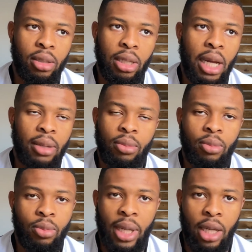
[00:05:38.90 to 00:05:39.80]

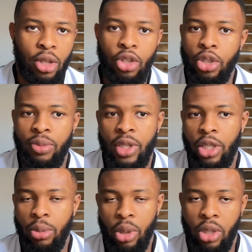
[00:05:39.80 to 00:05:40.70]
and make a YouTube
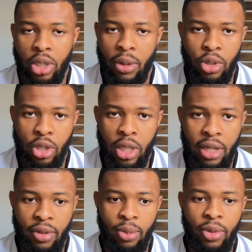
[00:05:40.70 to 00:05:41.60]
video because I was just
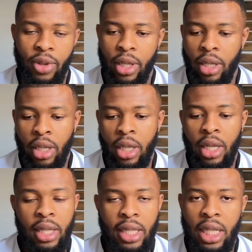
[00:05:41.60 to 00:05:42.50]
living within
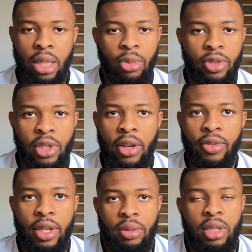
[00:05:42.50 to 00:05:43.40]
dealing with
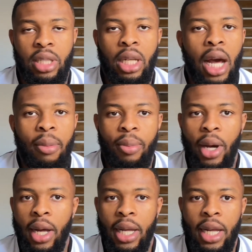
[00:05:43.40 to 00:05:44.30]
stuff, and still am,
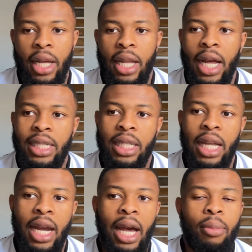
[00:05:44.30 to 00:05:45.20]
but as in
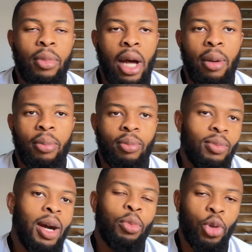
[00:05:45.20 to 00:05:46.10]
like
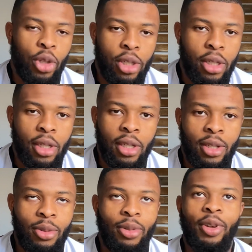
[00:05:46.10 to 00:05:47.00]
I'm good,
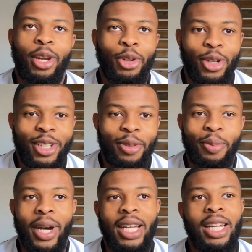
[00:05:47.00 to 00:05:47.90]
we thank God,
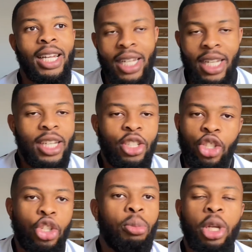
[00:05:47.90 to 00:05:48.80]
but
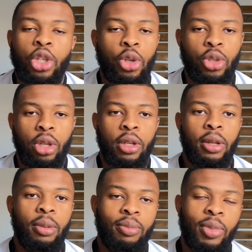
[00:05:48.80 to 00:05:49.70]
just so much goes on
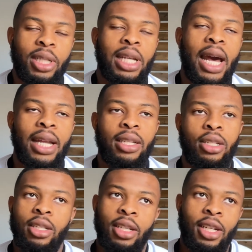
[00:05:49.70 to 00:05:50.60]

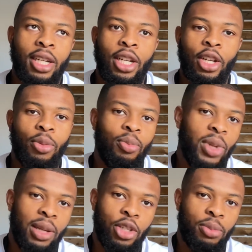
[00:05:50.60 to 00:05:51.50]
besides
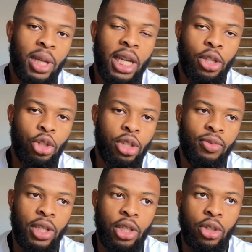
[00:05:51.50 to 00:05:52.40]
me just making YouTube
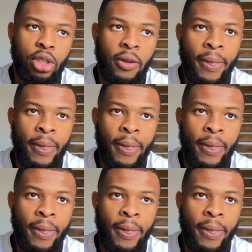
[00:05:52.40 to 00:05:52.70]
videos.